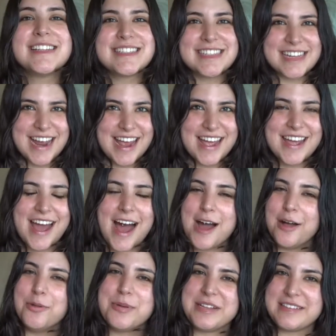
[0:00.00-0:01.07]
Today
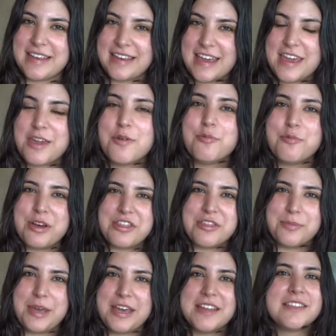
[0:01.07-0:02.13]
I'll be taking you with
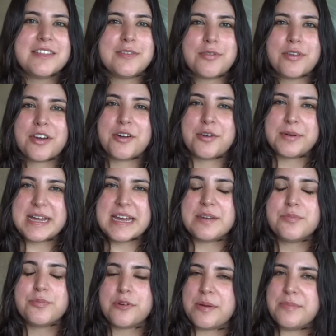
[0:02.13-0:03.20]
me to the
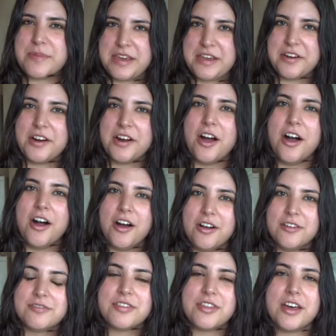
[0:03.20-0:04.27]
Korean premiere
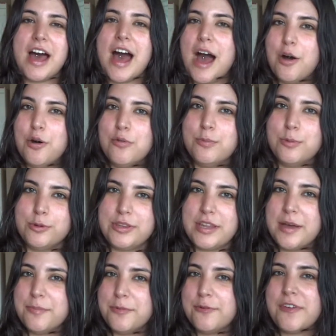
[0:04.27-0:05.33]
of the
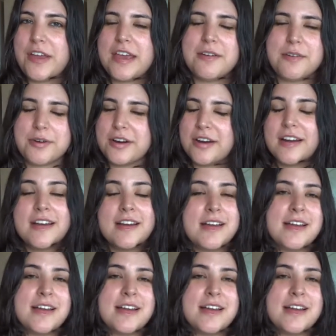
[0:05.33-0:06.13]
Aobuta movie or